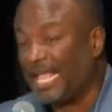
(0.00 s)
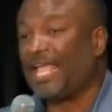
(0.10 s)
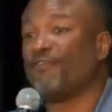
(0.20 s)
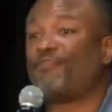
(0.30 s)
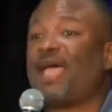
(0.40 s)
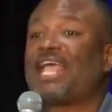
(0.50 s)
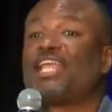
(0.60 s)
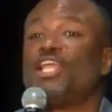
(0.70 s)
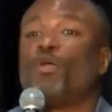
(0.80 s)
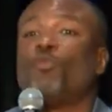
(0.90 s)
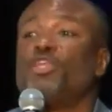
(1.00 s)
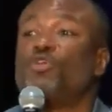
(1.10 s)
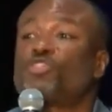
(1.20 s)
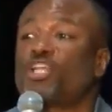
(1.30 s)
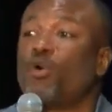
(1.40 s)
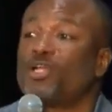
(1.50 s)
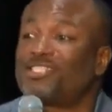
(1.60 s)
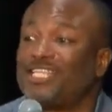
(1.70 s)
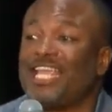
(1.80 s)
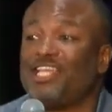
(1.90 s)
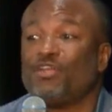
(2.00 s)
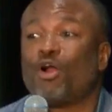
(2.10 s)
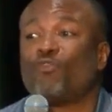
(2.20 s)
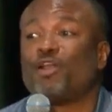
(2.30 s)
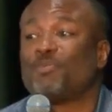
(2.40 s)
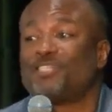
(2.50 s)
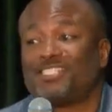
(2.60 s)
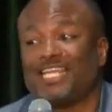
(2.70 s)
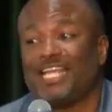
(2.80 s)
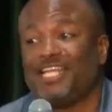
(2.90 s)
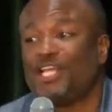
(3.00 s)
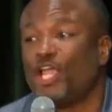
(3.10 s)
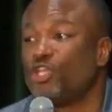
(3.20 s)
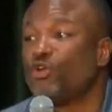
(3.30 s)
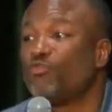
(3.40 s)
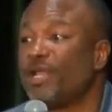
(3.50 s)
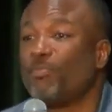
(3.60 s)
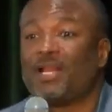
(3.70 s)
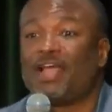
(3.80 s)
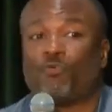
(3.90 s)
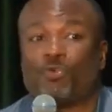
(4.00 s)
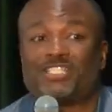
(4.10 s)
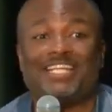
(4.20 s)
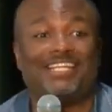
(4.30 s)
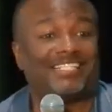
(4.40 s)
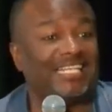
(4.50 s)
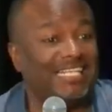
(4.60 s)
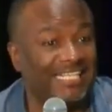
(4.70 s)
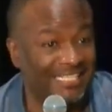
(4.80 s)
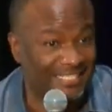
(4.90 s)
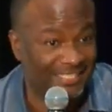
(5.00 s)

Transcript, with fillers: In fact, when you sow a seed, you don't reap a seed, you reap whatever was in the seed.